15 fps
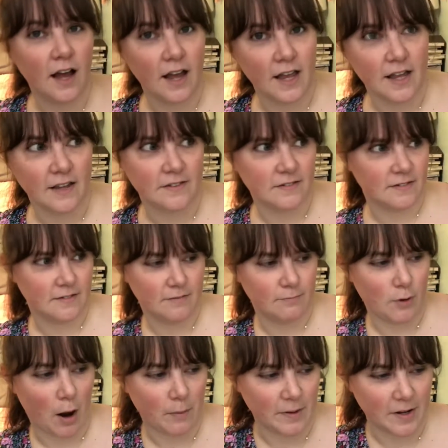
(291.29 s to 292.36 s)
It's
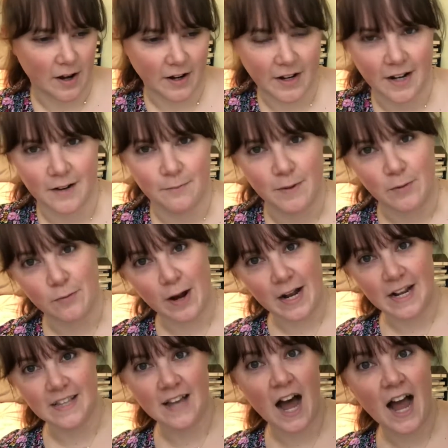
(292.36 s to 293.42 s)
probably not going to be
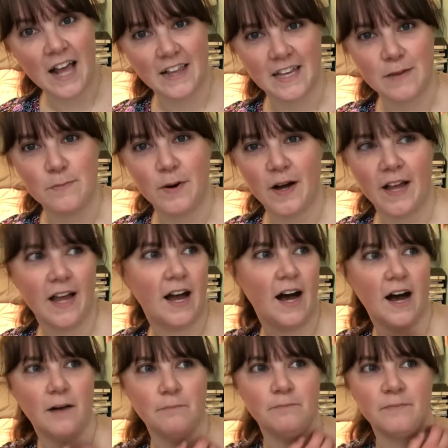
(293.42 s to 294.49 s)
rated highly, but
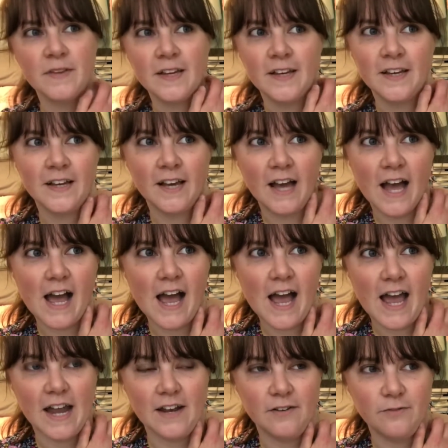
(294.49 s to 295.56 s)
and